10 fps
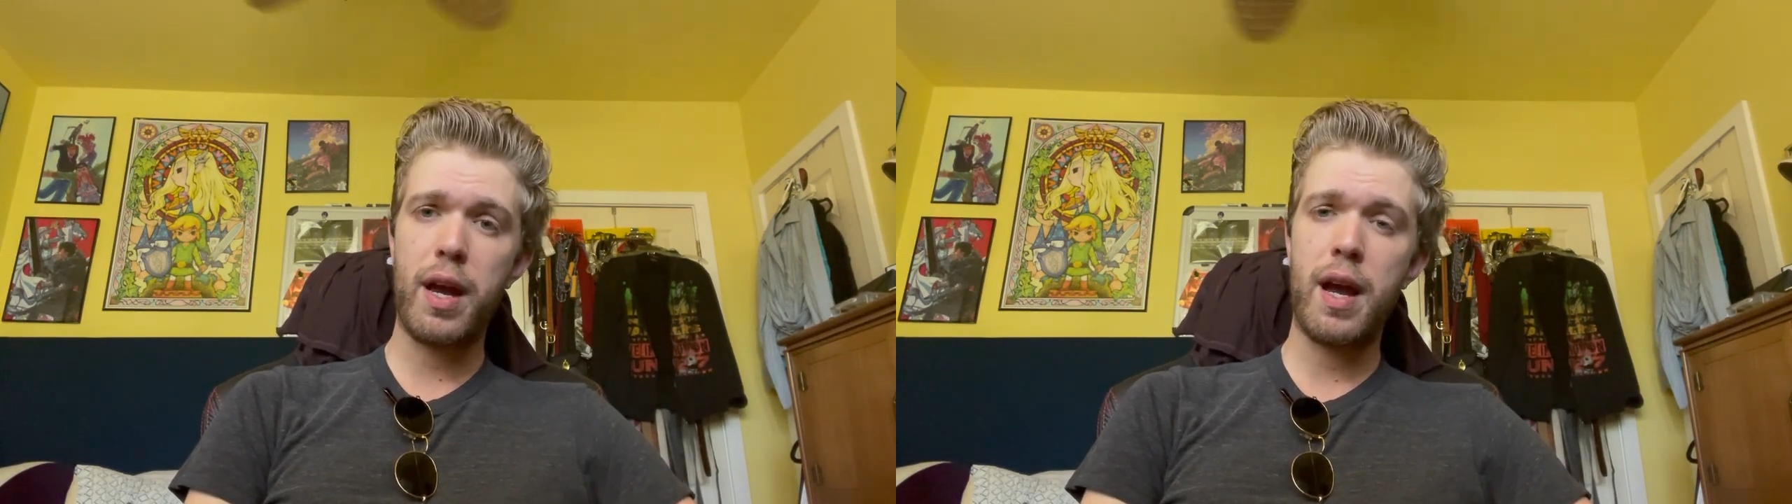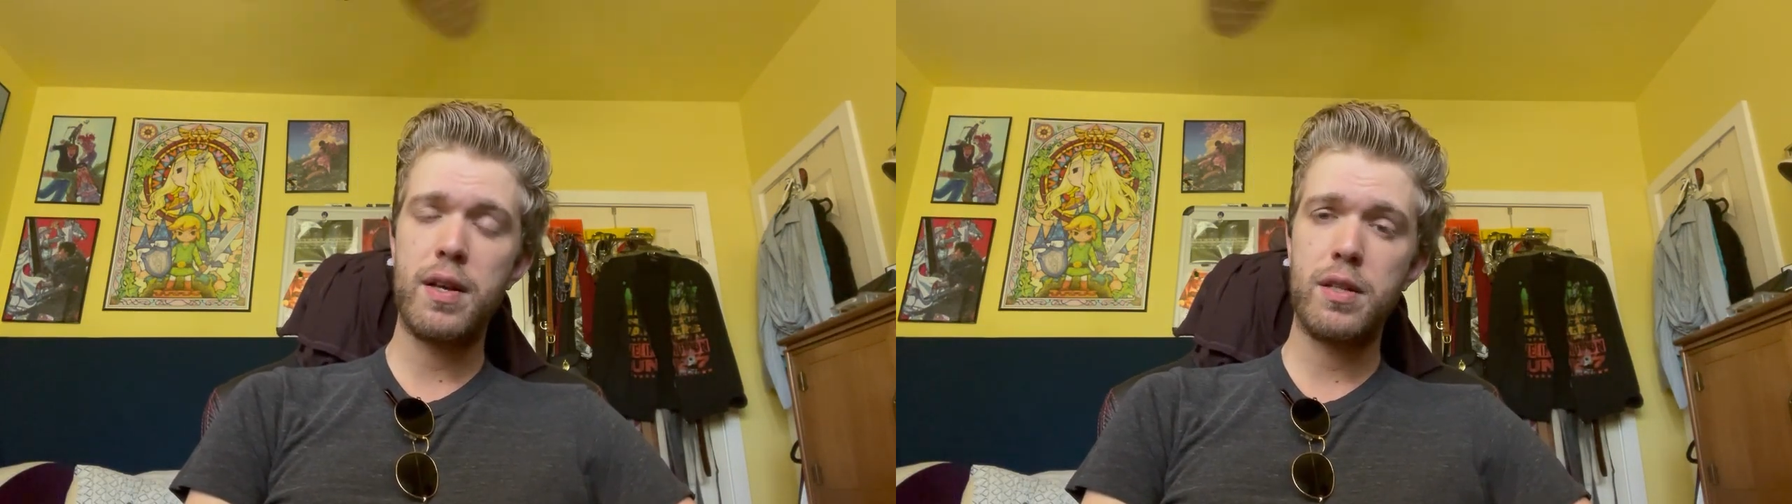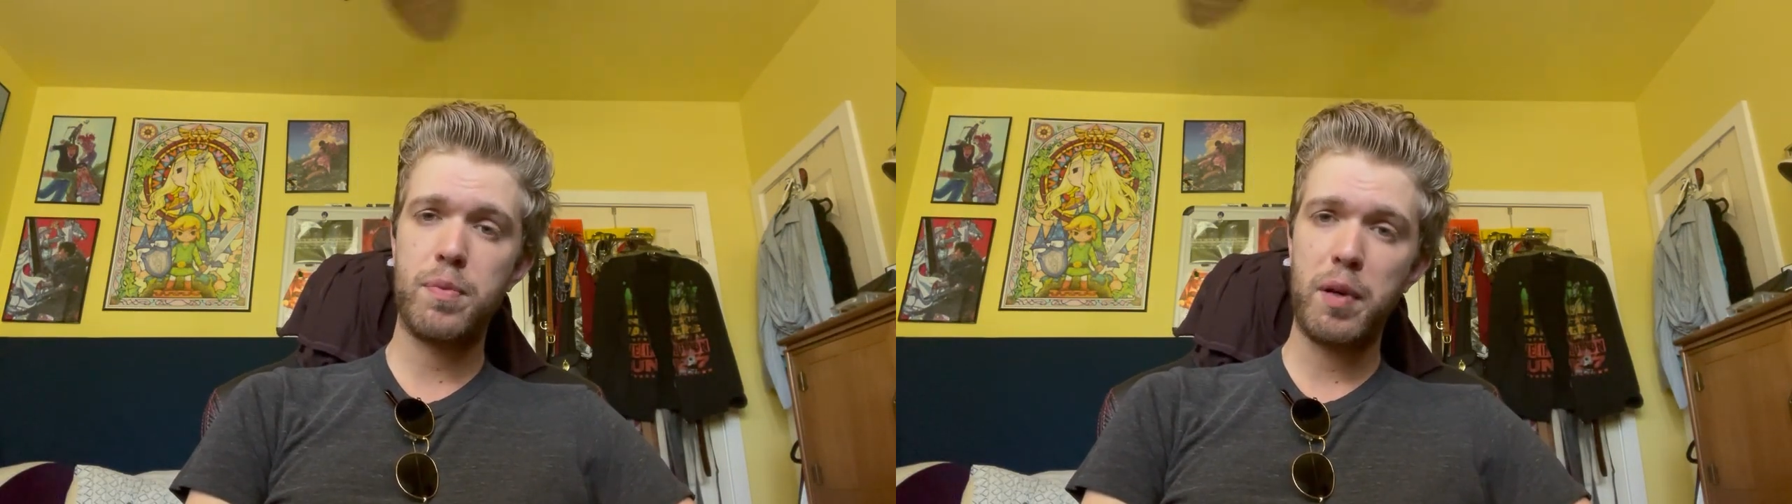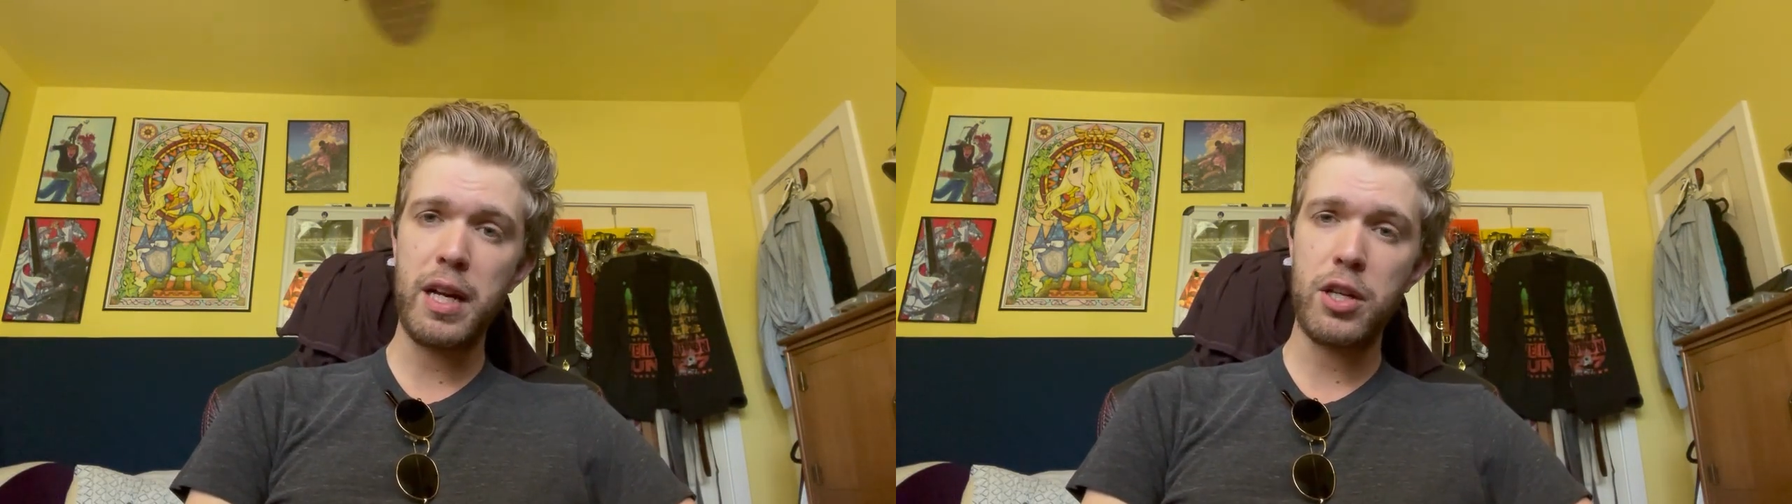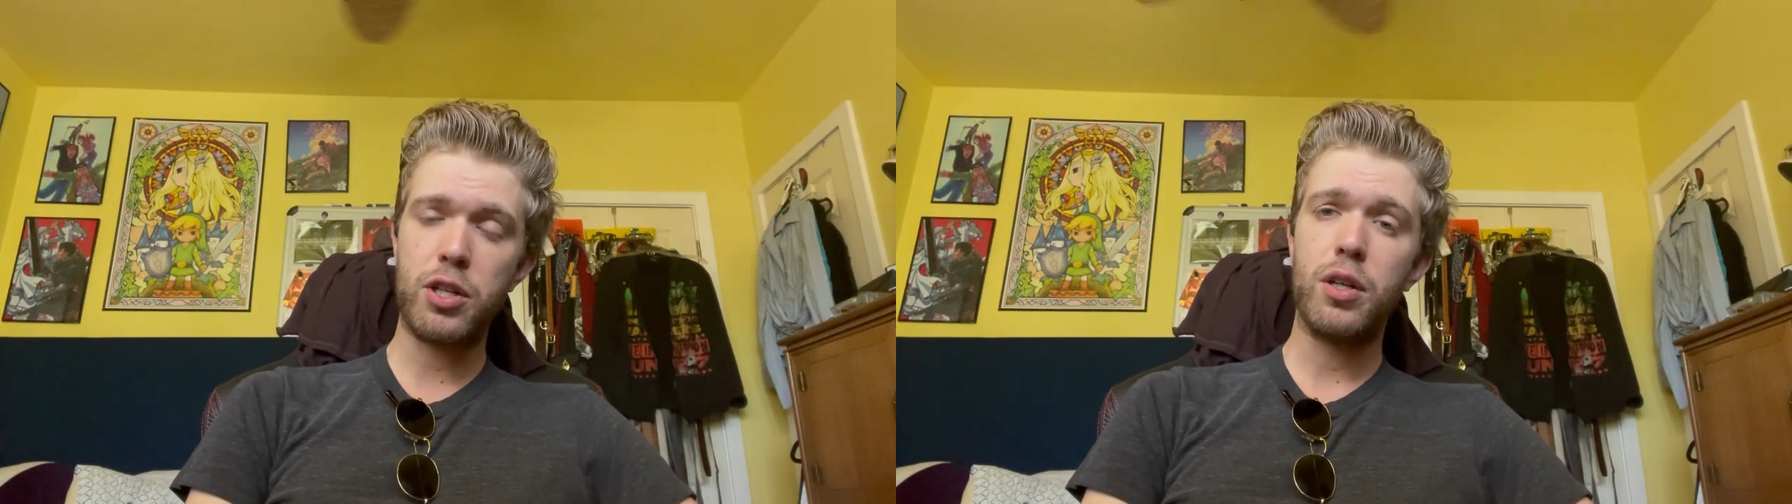as
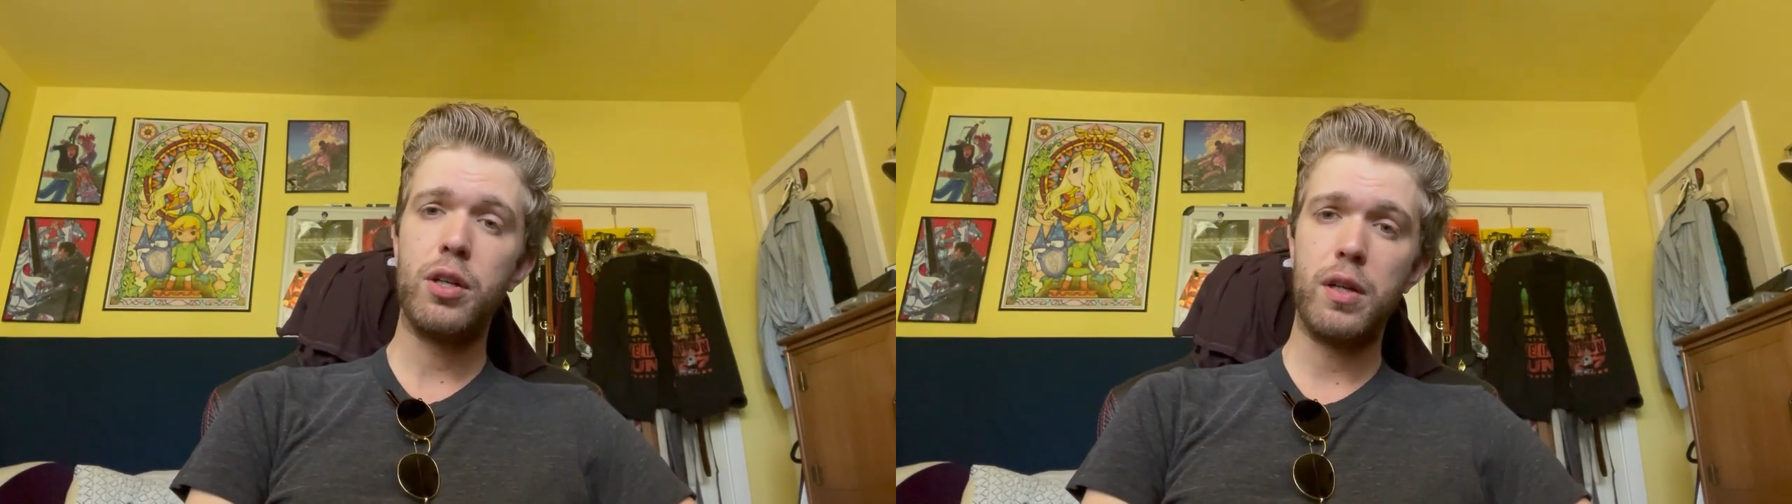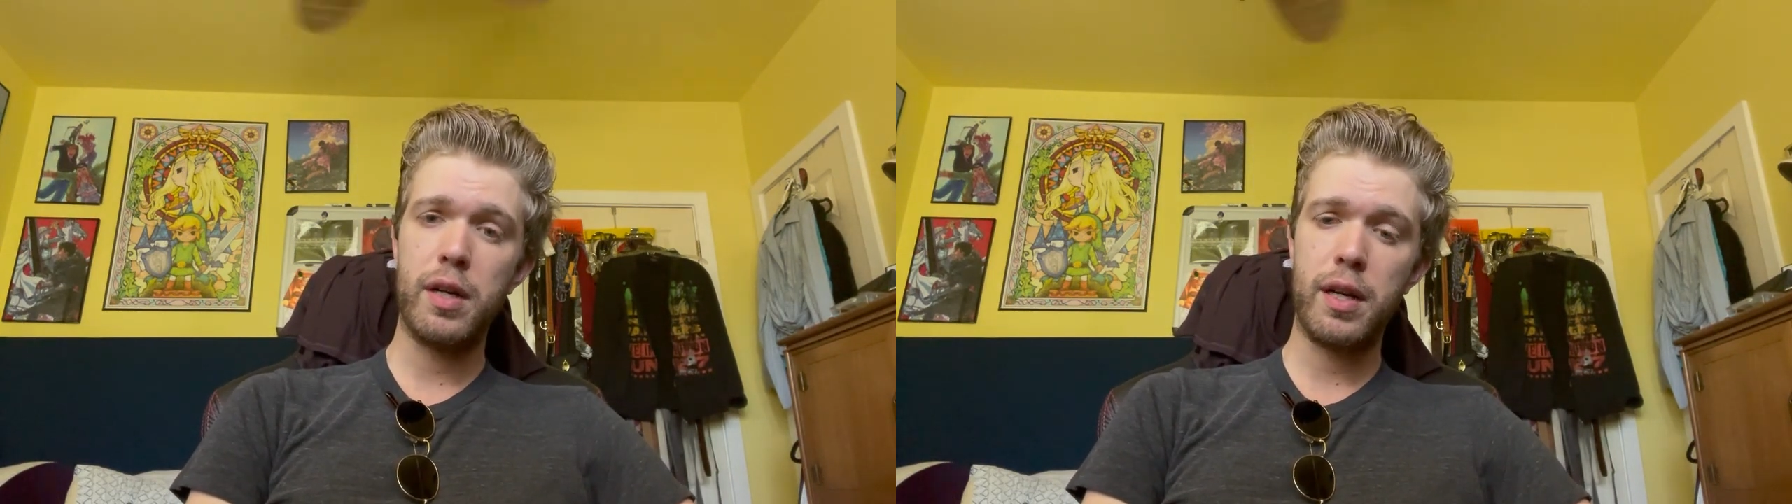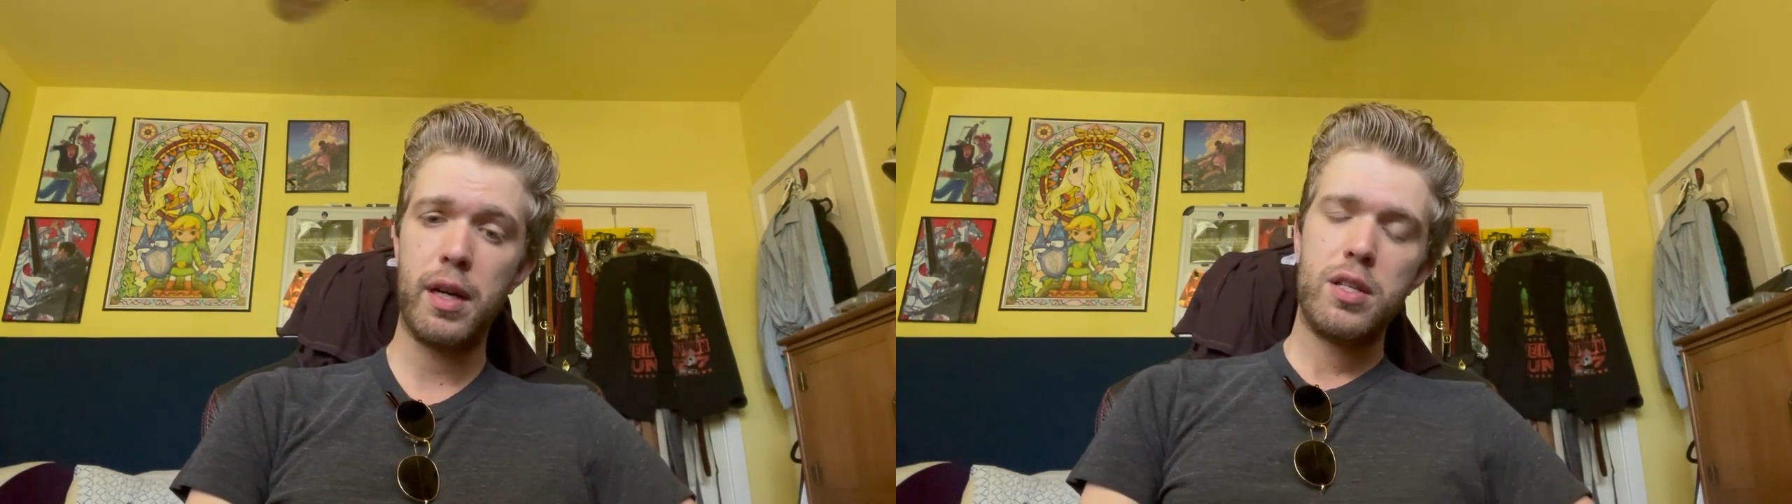Peach, good.